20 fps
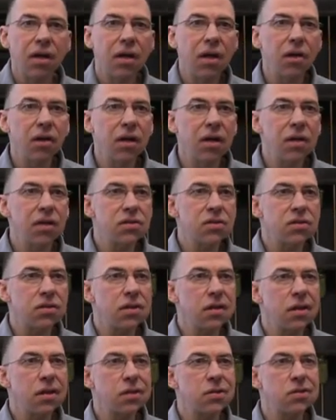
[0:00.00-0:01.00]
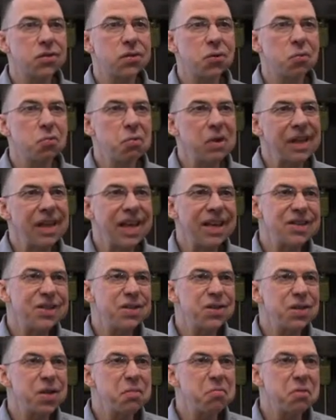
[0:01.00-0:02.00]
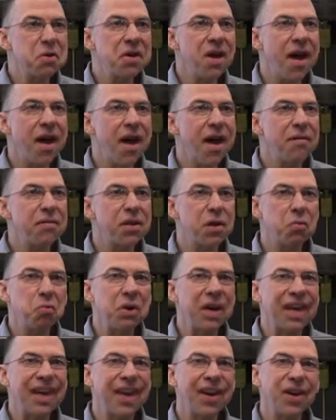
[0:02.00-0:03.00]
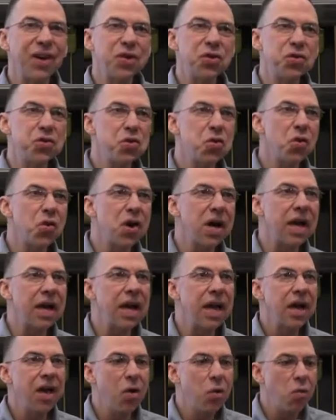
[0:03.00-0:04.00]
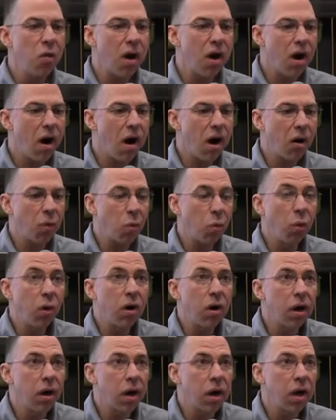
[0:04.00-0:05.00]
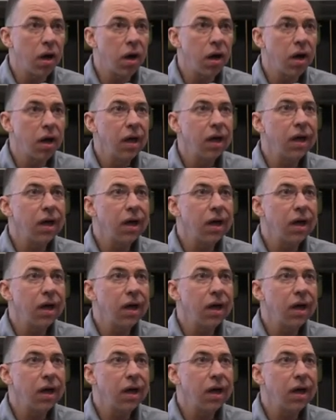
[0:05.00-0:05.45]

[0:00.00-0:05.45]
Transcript: there is this relationship we have that we can enjoy where our work